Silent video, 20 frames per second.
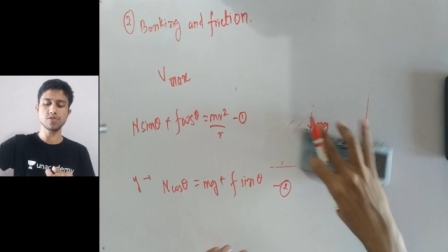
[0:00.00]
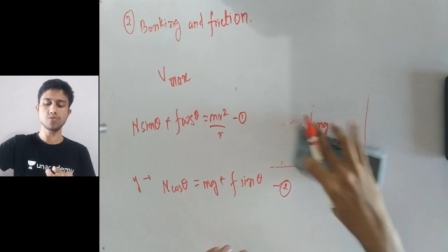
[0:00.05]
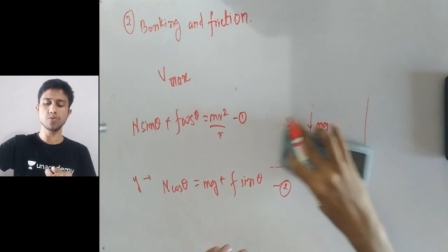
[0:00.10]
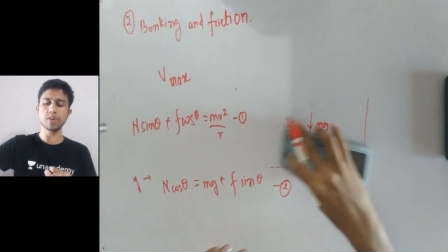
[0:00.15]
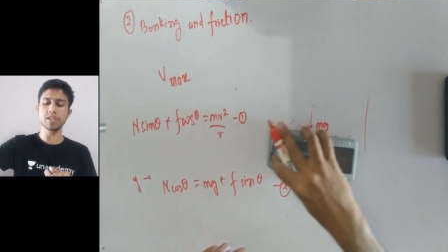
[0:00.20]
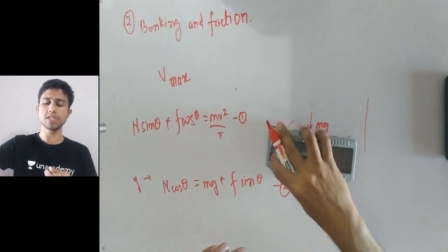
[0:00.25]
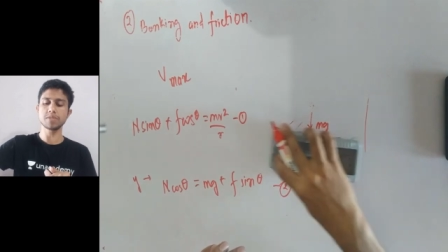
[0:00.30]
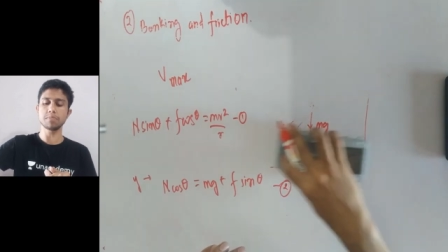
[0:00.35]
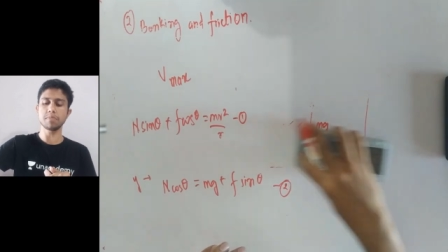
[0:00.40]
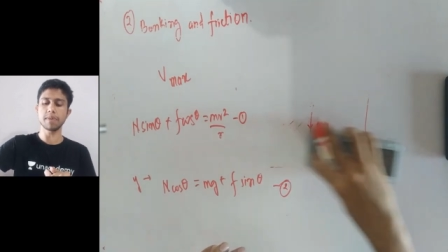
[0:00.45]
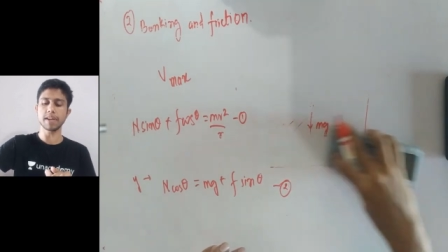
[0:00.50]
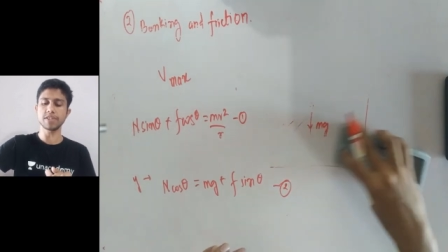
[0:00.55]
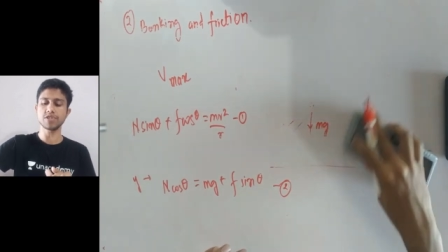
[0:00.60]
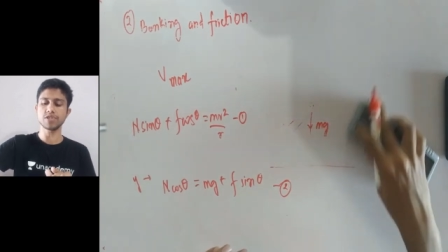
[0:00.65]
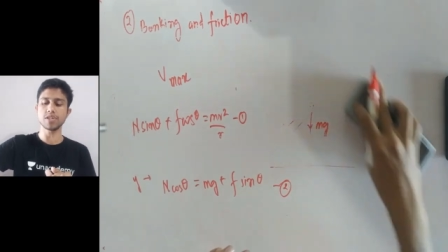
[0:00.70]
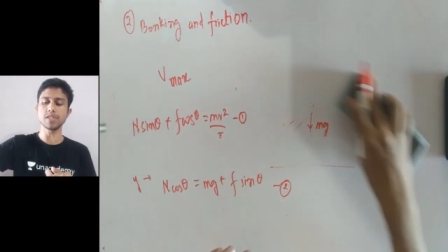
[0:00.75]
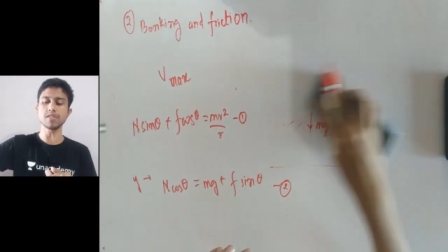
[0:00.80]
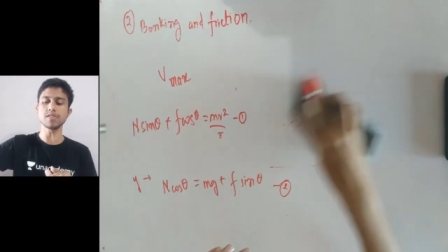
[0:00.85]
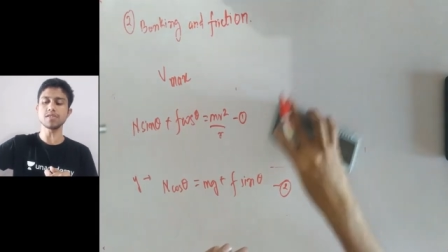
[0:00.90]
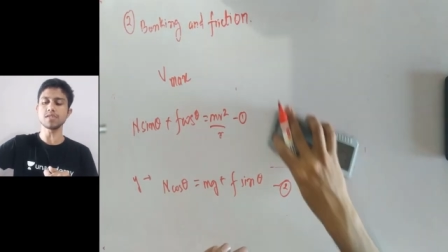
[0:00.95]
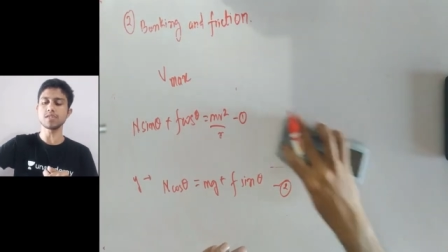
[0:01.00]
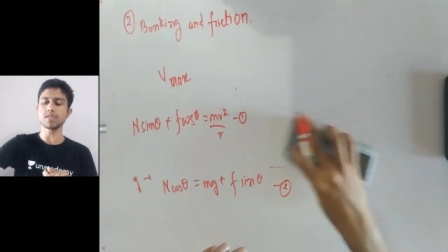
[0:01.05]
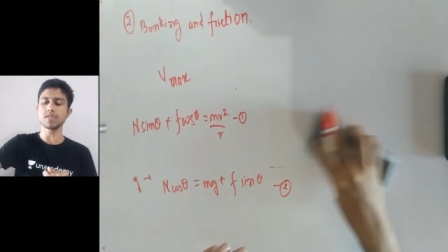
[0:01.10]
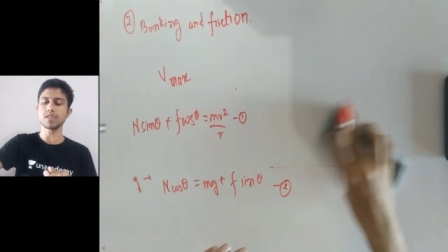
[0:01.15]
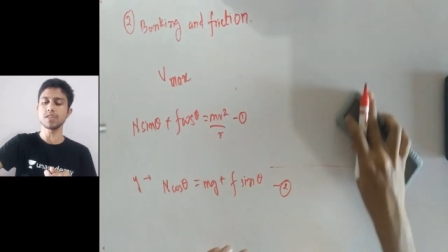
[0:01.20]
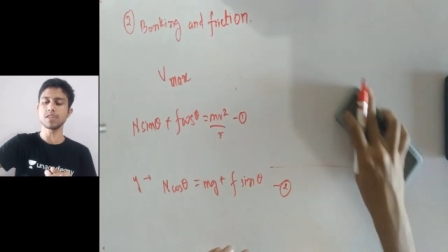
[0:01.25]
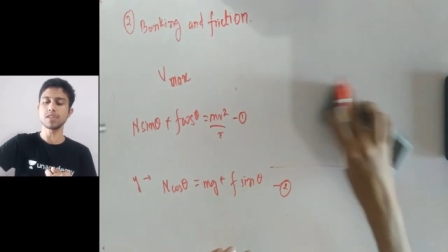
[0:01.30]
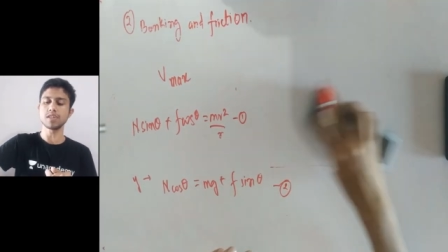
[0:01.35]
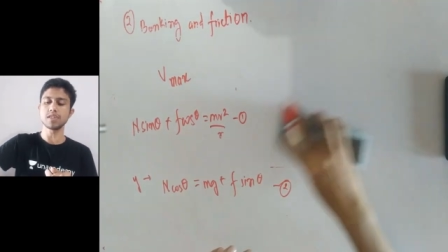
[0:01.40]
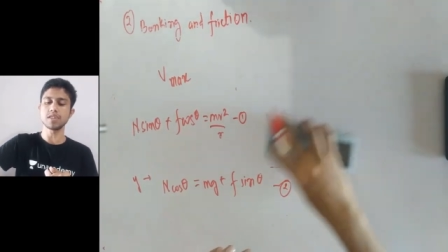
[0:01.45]
expressions
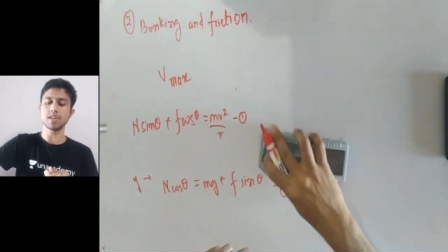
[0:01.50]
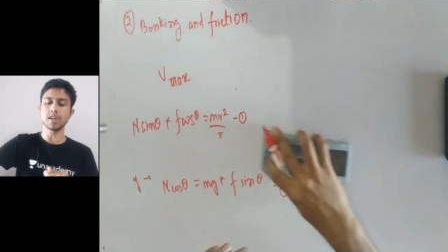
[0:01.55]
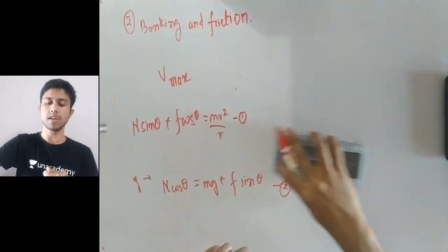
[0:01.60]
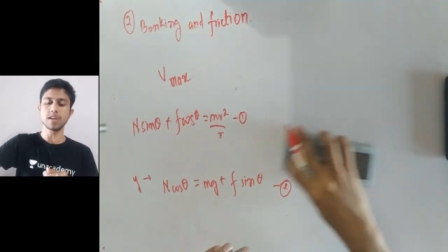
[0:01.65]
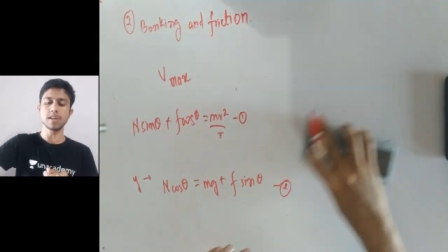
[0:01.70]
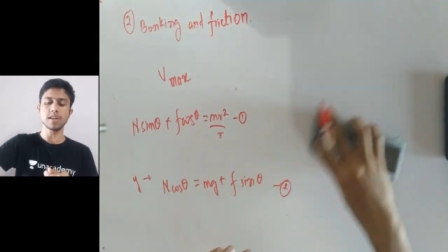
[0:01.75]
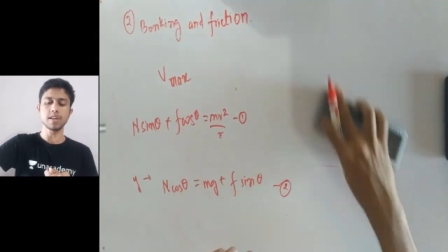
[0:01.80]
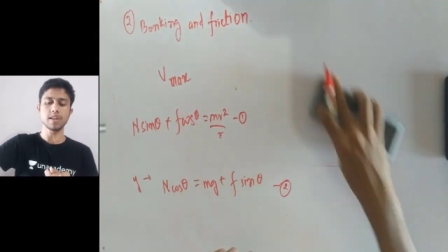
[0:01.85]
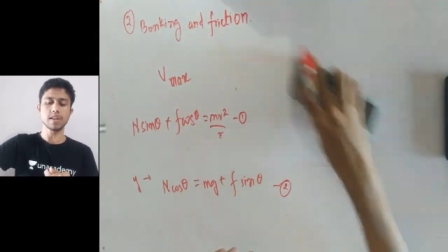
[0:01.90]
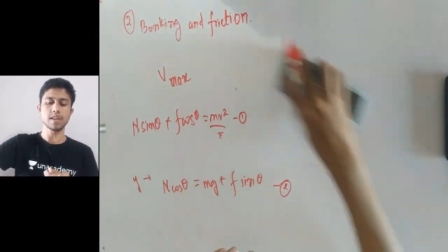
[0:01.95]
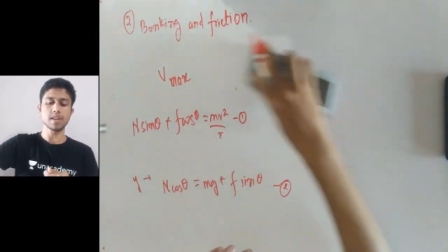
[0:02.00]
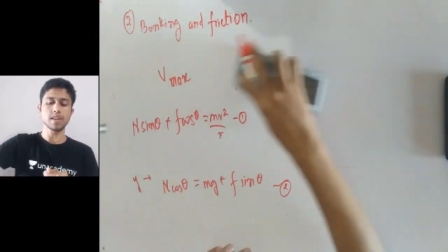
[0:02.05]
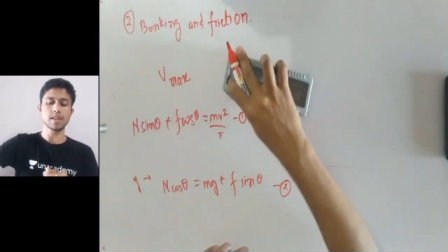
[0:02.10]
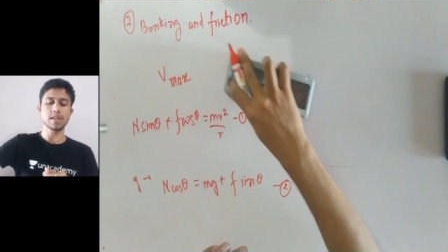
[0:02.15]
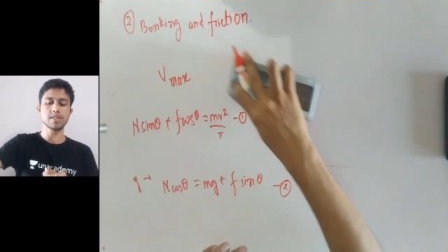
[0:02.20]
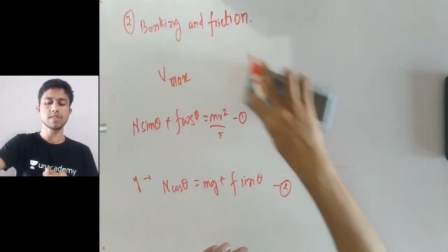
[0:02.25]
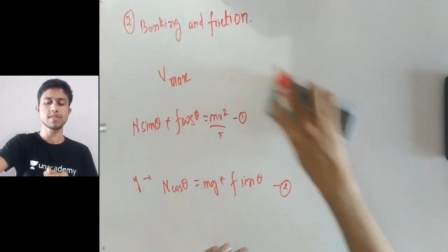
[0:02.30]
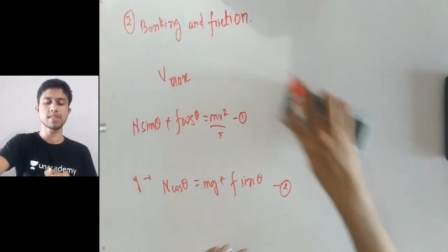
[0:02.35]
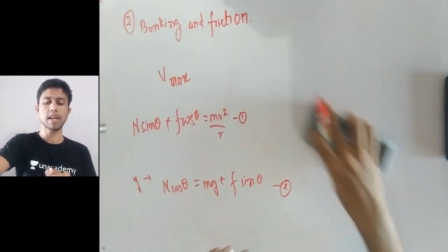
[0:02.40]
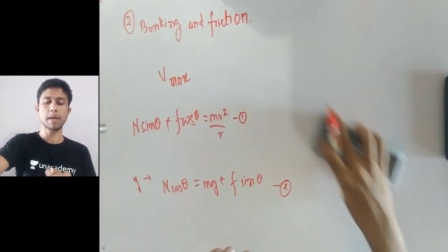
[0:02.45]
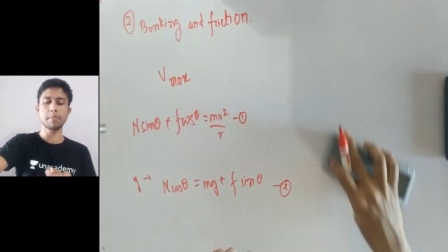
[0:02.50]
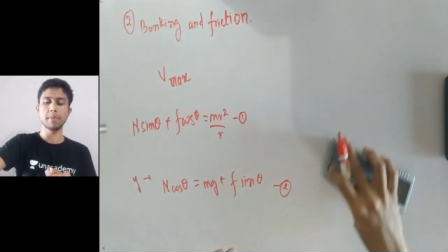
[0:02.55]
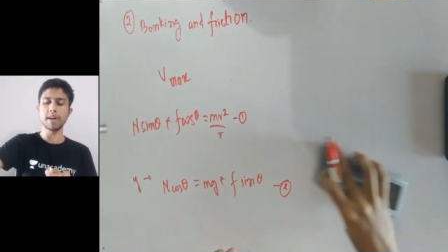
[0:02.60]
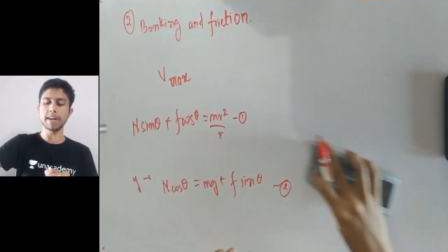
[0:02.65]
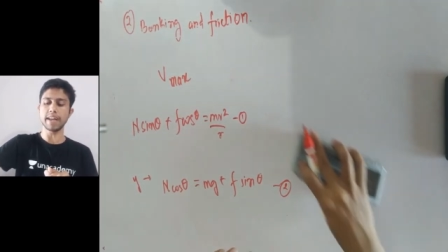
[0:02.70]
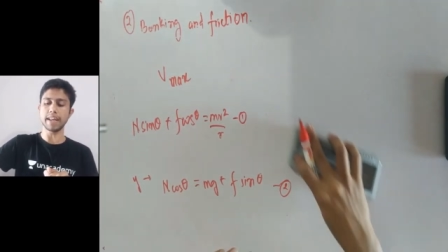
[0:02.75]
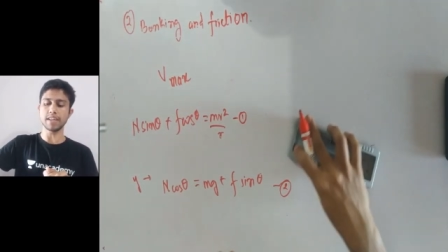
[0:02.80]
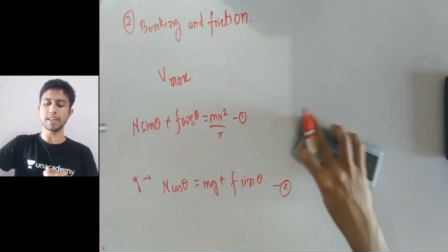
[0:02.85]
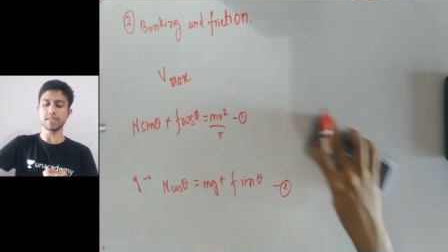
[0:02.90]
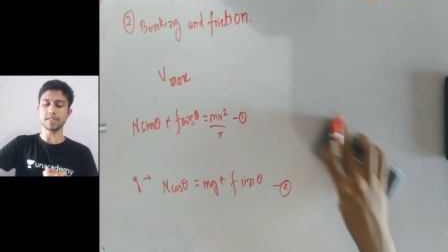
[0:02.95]

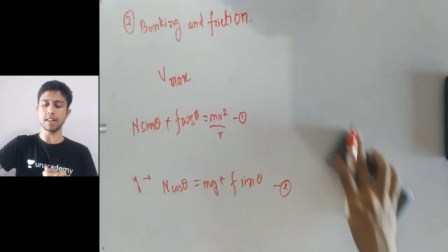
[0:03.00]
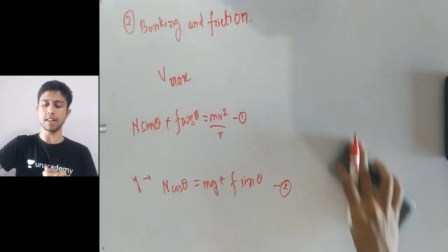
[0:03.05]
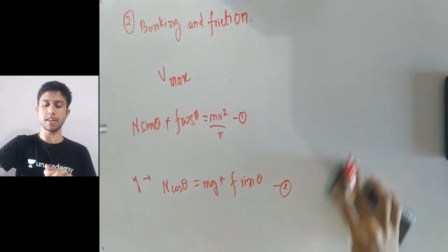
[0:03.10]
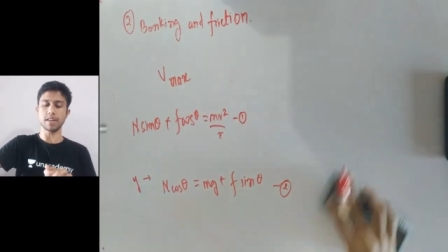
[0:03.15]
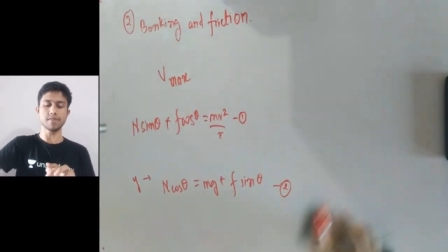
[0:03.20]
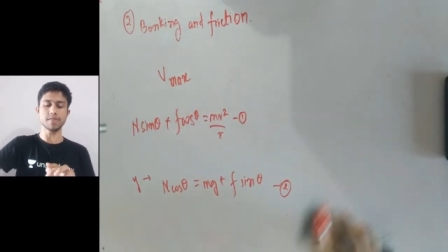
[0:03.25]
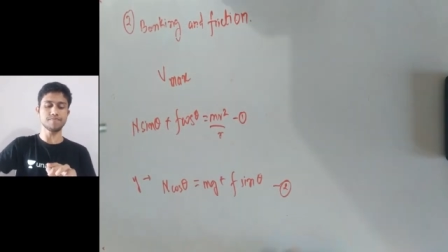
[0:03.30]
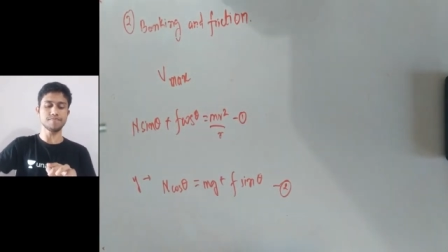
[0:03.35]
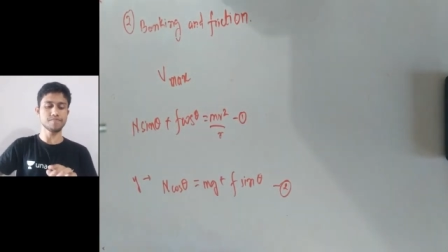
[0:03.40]
simultaneously.